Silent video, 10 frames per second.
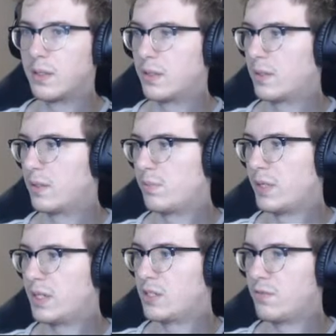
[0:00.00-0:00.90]
the
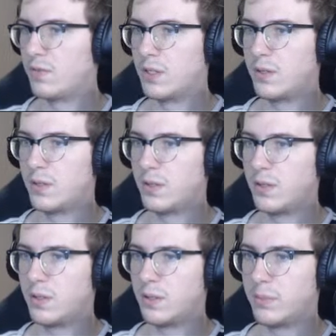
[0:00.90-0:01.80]
biggest
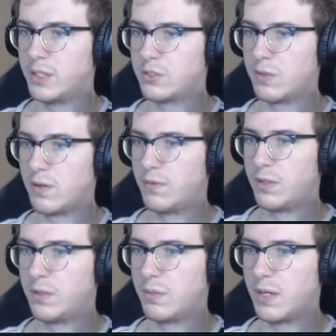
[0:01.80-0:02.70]
vehicle, the biggest ground vehicle
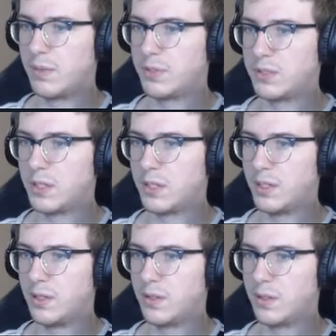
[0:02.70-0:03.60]
on the map is like
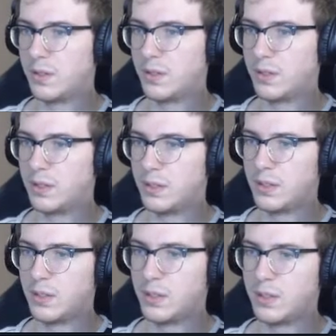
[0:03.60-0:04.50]
either the